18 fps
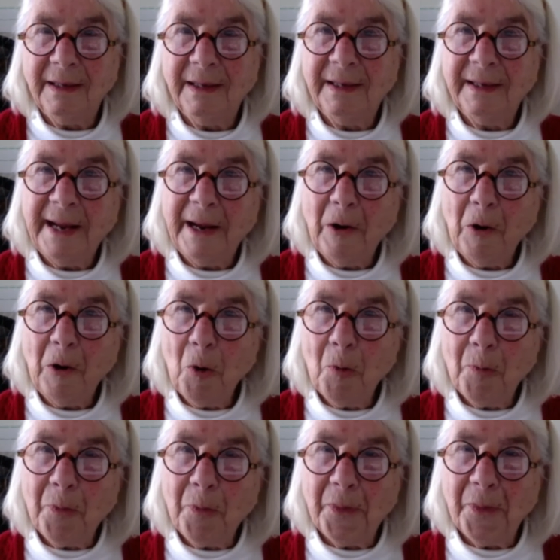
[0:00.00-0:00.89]
And I
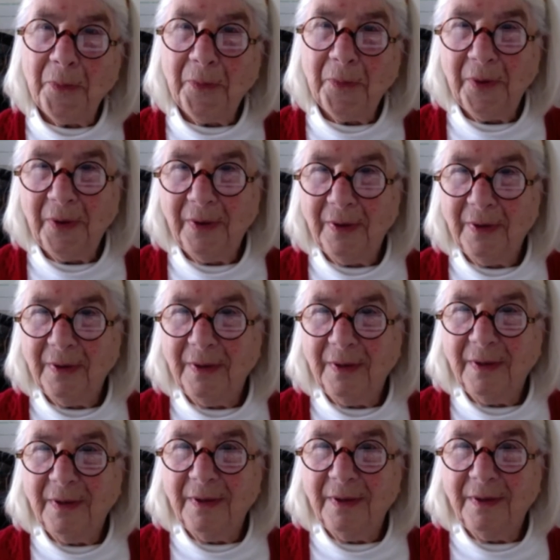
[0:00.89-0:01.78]
hope
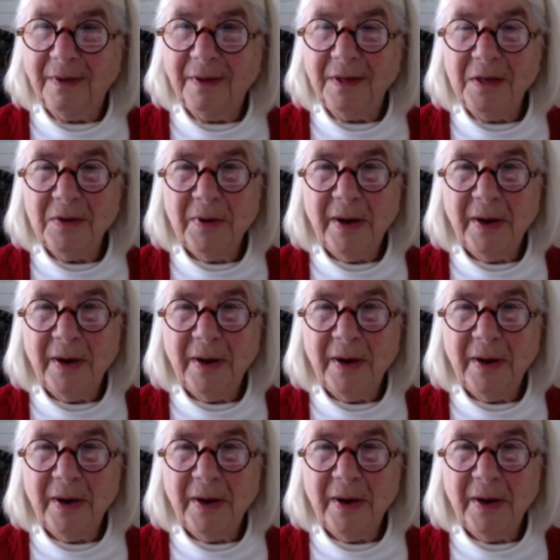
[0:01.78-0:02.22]
you